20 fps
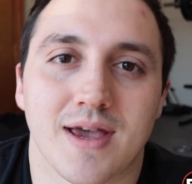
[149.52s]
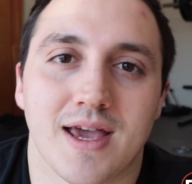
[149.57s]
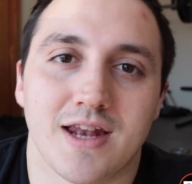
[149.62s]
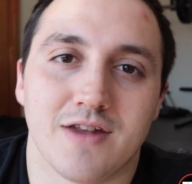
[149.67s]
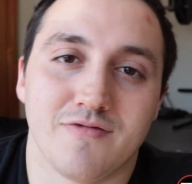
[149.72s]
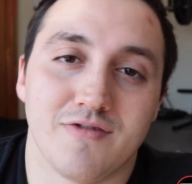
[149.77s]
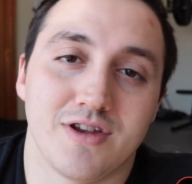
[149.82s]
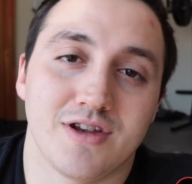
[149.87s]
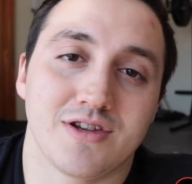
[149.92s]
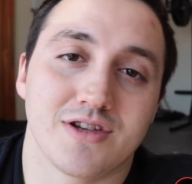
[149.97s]
and
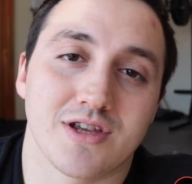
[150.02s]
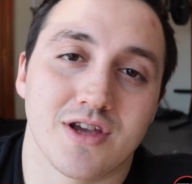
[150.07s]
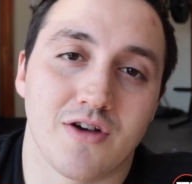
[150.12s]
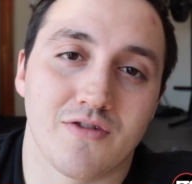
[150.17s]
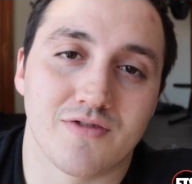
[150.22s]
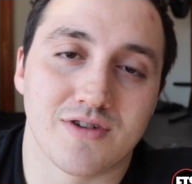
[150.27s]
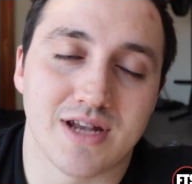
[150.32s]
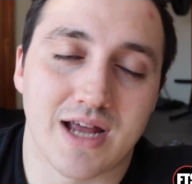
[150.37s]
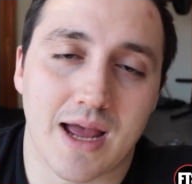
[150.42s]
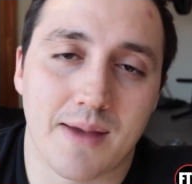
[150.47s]
eventually
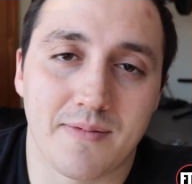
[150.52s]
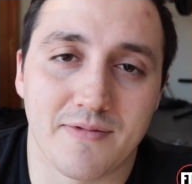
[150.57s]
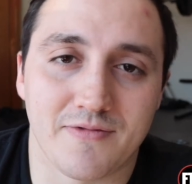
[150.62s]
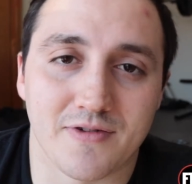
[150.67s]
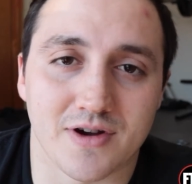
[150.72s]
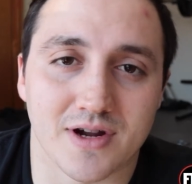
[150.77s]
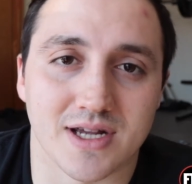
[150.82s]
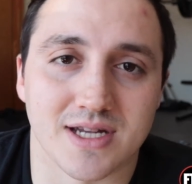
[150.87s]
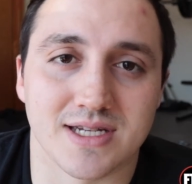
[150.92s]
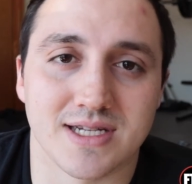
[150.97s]
over time, if
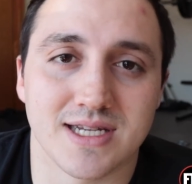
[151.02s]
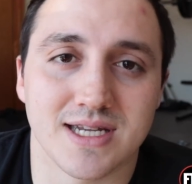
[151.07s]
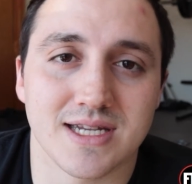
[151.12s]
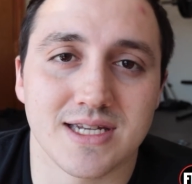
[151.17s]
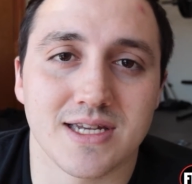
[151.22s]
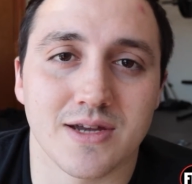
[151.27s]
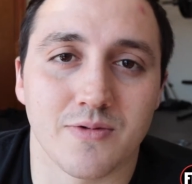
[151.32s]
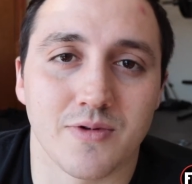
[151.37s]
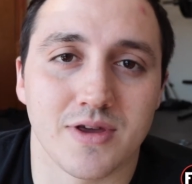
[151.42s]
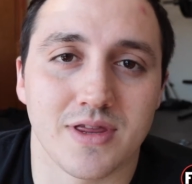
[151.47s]
you're
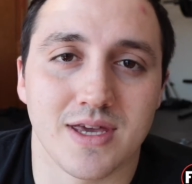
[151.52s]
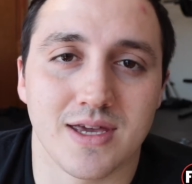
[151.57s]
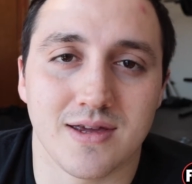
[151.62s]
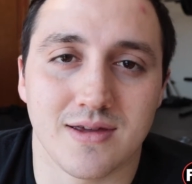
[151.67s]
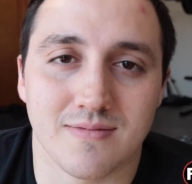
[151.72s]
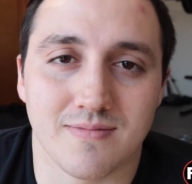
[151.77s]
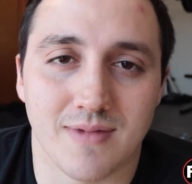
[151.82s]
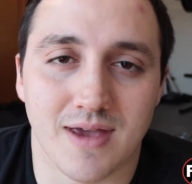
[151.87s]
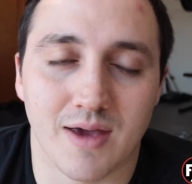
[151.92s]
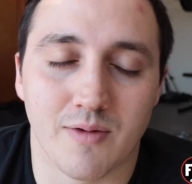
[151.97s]
consistent with
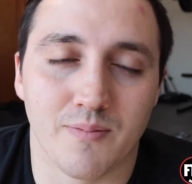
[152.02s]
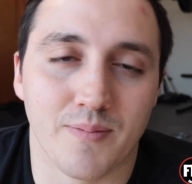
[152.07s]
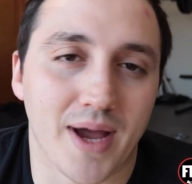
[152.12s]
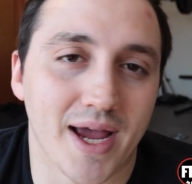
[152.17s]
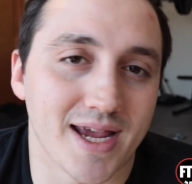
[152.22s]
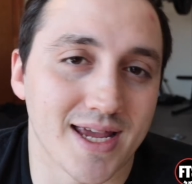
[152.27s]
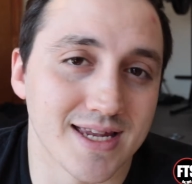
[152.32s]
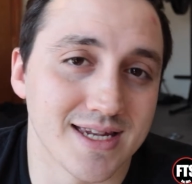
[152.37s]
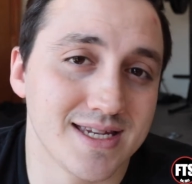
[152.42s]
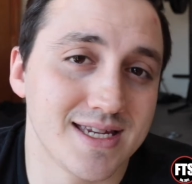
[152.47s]
it, and
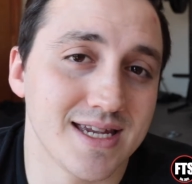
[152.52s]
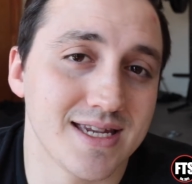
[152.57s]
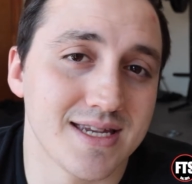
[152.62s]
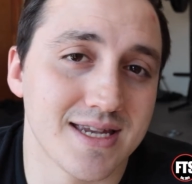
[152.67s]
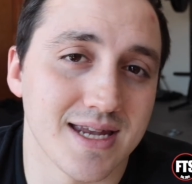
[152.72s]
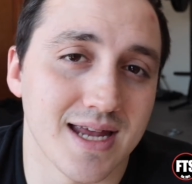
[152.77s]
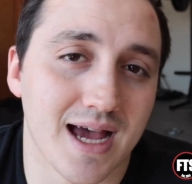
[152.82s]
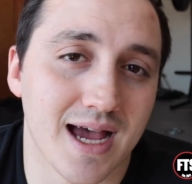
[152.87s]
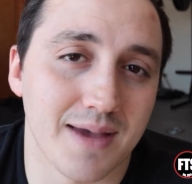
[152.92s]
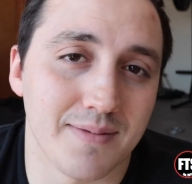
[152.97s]
by
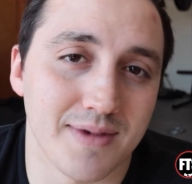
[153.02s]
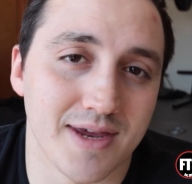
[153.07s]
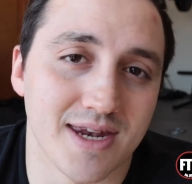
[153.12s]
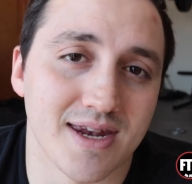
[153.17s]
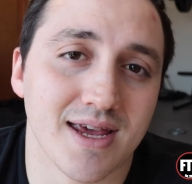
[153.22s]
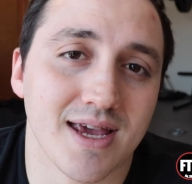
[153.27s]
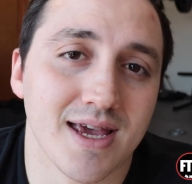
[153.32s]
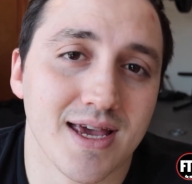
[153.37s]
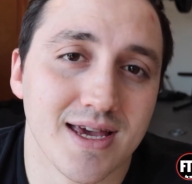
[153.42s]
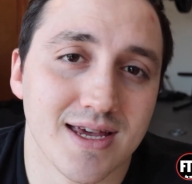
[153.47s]
consistent, I
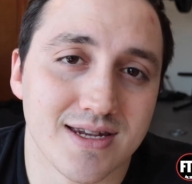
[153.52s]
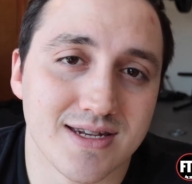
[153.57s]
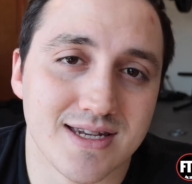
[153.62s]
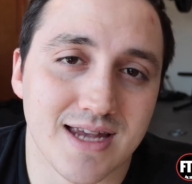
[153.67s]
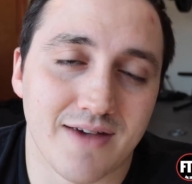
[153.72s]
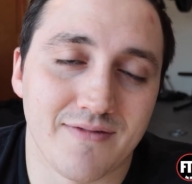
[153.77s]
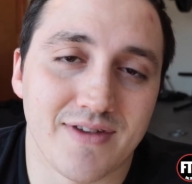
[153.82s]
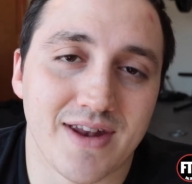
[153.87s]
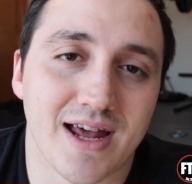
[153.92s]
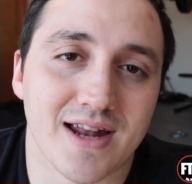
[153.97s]
mean
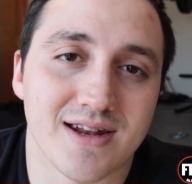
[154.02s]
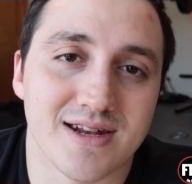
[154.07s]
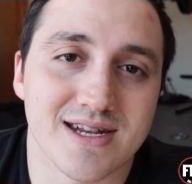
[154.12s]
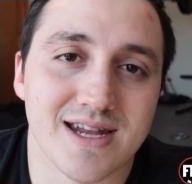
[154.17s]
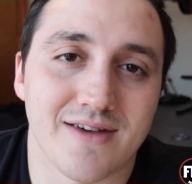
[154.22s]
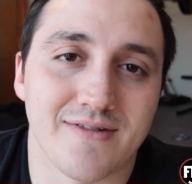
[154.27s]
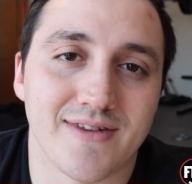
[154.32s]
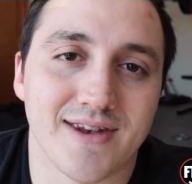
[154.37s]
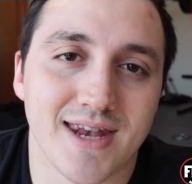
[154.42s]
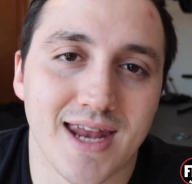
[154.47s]
7 out of
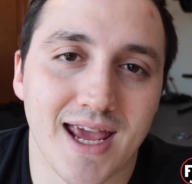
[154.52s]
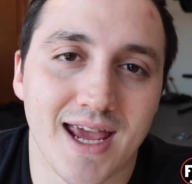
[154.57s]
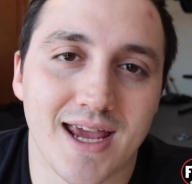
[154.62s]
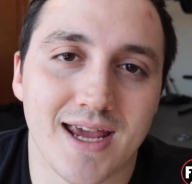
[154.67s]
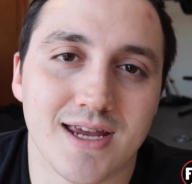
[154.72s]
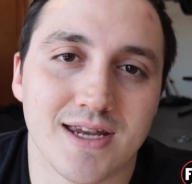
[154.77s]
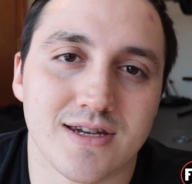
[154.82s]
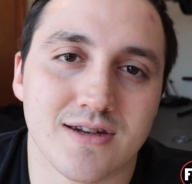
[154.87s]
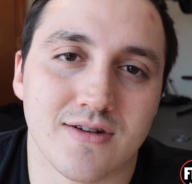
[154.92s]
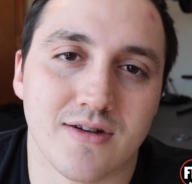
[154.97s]
7
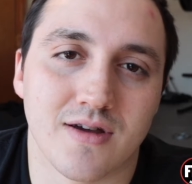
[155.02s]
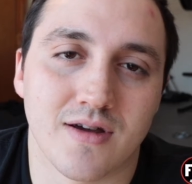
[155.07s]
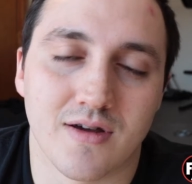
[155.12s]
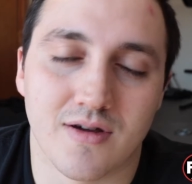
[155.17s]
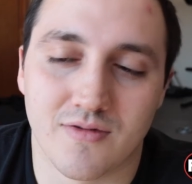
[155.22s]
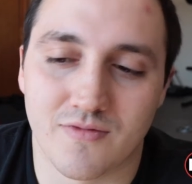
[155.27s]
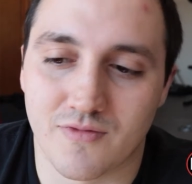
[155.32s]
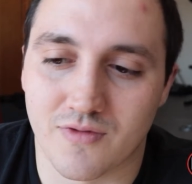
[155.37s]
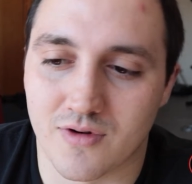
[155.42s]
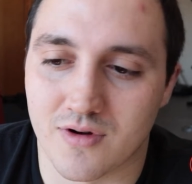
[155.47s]
days
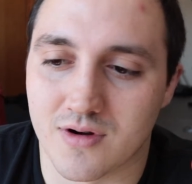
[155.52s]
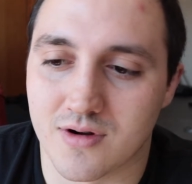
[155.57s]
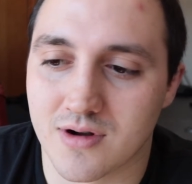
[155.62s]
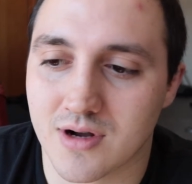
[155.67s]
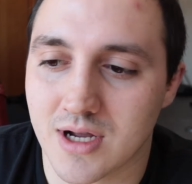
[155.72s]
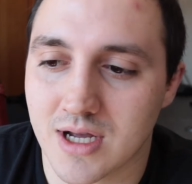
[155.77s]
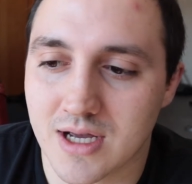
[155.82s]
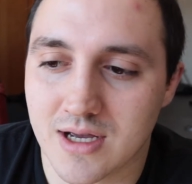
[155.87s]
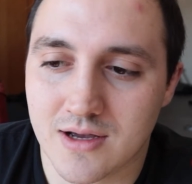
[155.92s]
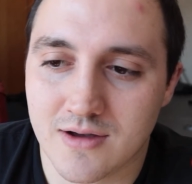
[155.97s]

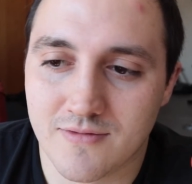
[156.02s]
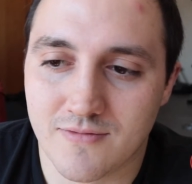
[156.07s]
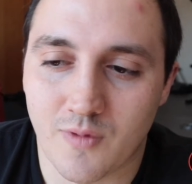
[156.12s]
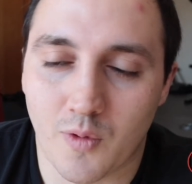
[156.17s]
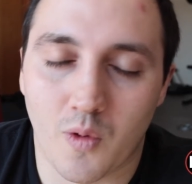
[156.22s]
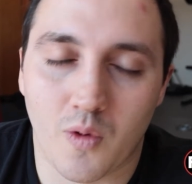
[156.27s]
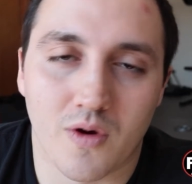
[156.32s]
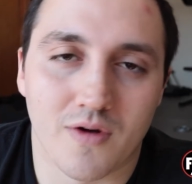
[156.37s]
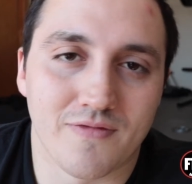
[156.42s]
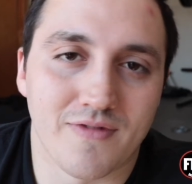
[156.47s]
for
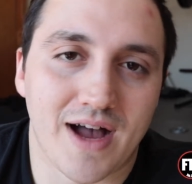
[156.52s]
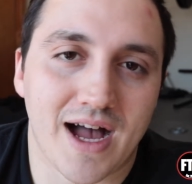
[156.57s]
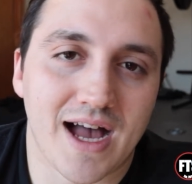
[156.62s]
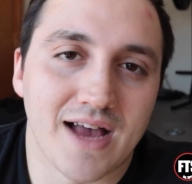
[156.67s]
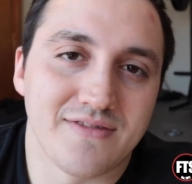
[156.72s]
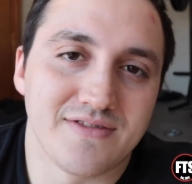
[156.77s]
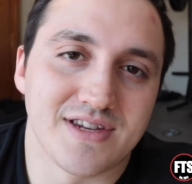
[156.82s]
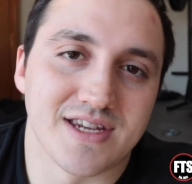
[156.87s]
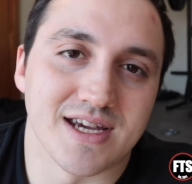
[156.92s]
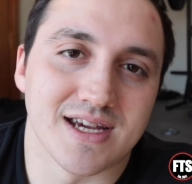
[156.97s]
4,
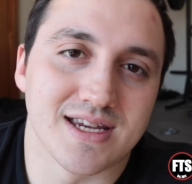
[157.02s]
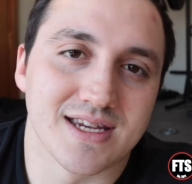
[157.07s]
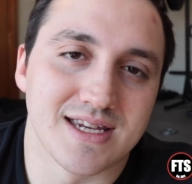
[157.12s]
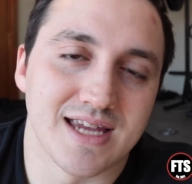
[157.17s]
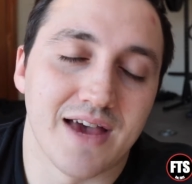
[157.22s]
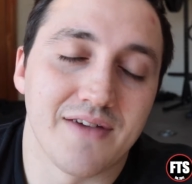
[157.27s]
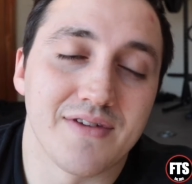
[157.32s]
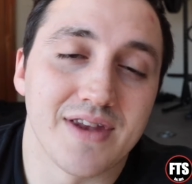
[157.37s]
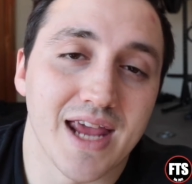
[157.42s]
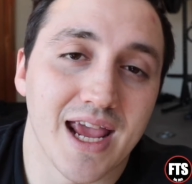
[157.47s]
5, 6,
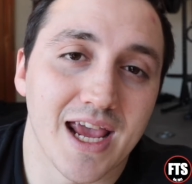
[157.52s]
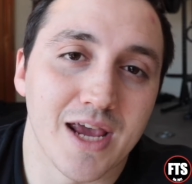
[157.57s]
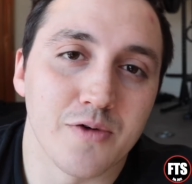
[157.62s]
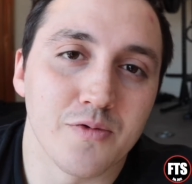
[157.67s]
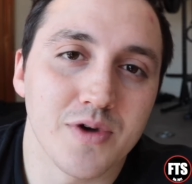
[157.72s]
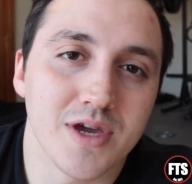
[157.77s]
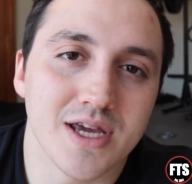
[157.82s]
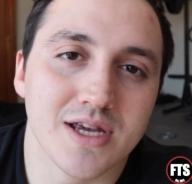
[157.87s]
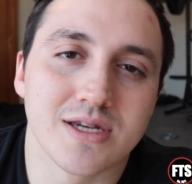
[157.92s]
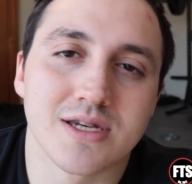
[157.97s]
7, 8
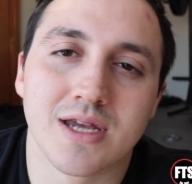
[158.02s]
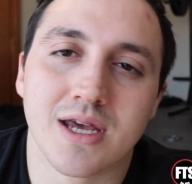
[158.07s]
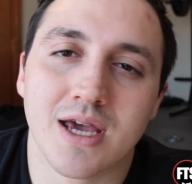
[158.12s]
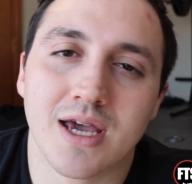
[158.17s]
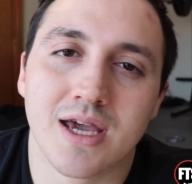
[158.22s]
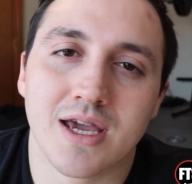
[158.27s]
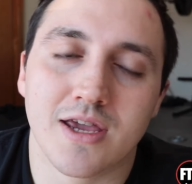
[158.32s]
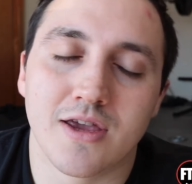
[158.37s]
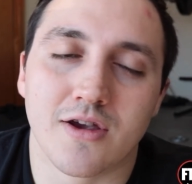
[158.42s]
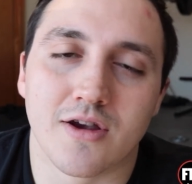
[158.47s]
weeks,
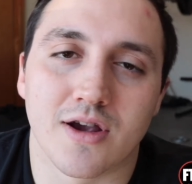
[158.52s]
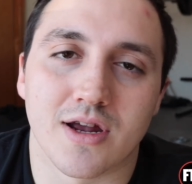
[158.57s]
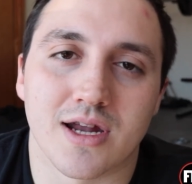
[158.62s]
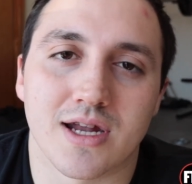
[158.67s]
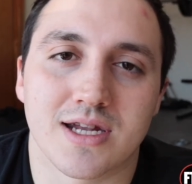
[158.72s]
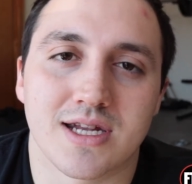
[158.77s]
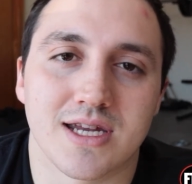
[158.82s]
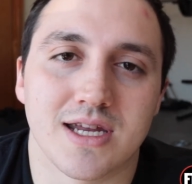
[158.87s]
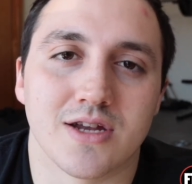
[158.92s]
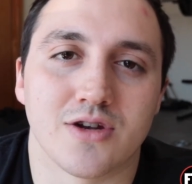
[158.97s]
you're
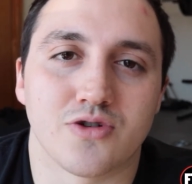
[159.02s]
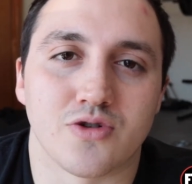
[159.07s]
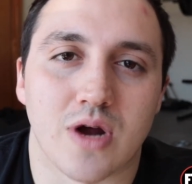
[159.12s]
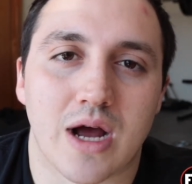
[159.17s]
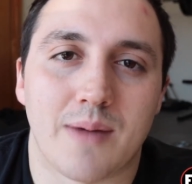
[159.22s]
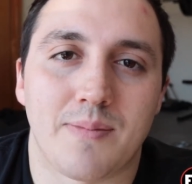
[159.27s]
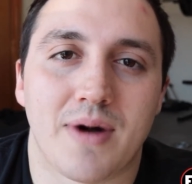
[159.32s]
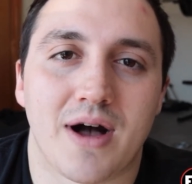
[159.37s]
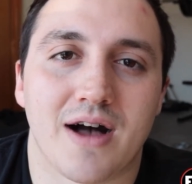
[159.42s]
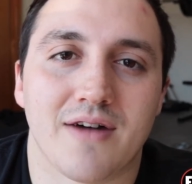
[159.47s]
gonna see a
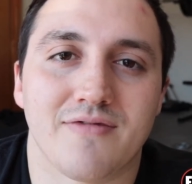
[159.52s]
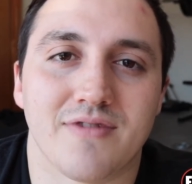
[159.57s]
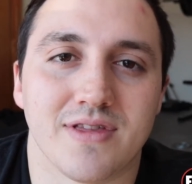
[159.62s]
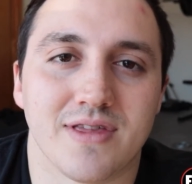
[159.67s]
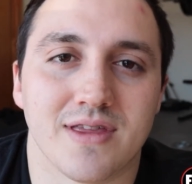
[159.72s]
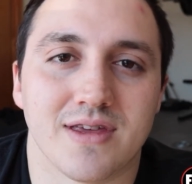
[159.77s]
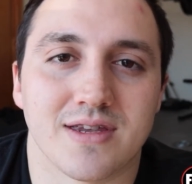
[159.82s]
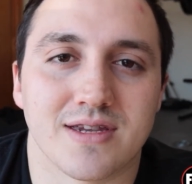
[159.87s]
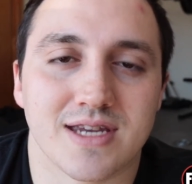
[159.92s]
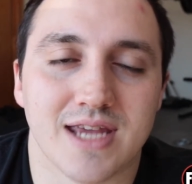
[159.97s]
drop off
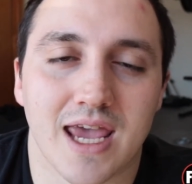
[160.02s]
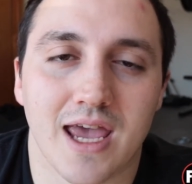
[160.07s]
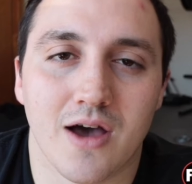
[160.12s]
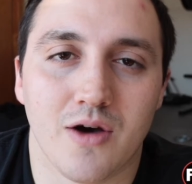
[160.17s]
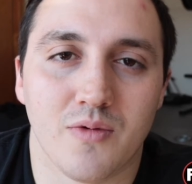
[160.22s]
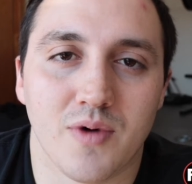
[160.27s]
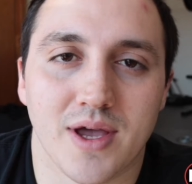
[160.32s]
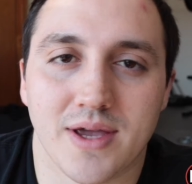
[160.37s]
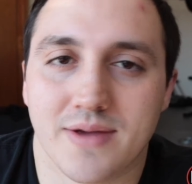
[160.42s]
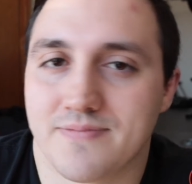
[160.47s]
in the
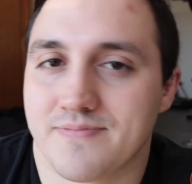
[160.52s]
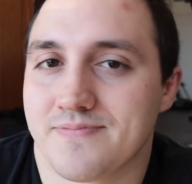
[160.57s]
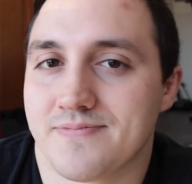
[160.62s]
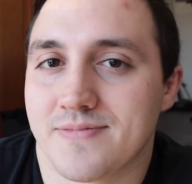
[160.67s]
scale weight.